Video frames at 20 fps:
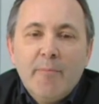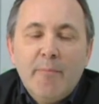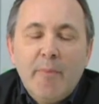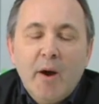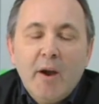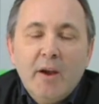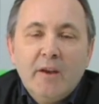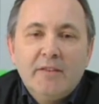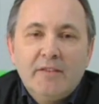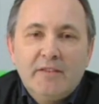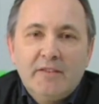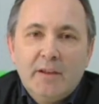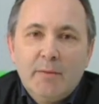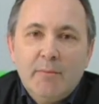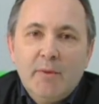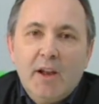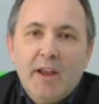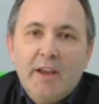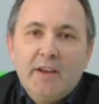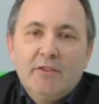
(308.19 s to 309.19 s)

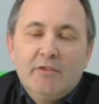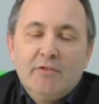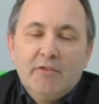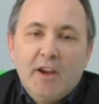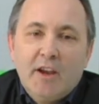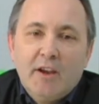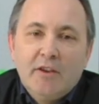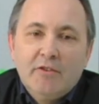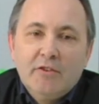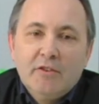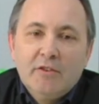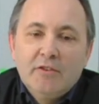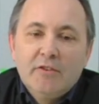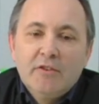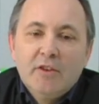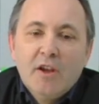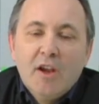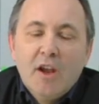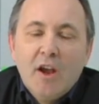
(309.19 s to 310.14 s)
biostimulatory agent.